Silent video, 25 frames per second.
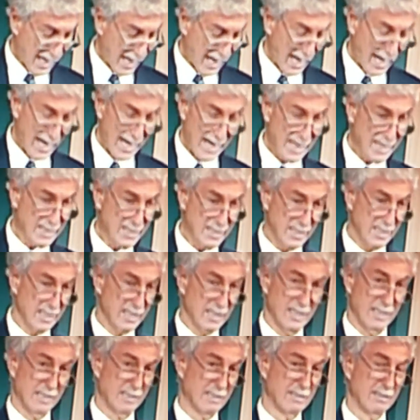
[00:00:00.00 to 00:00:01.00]
And
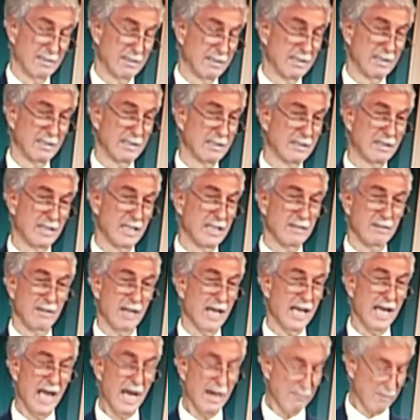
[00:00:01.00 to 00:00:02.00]

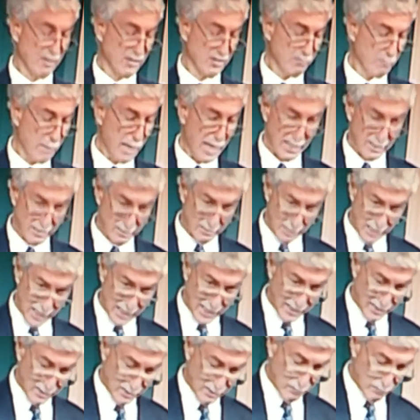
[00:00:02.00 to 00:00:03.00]
they have this man
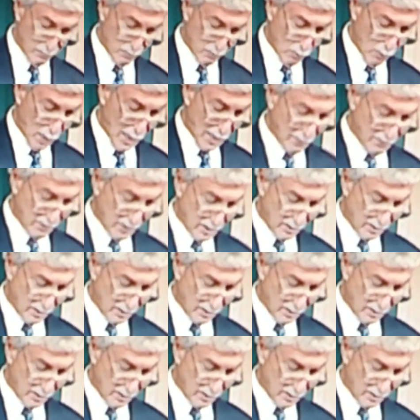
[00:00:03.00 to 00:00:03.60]
taking them throughout the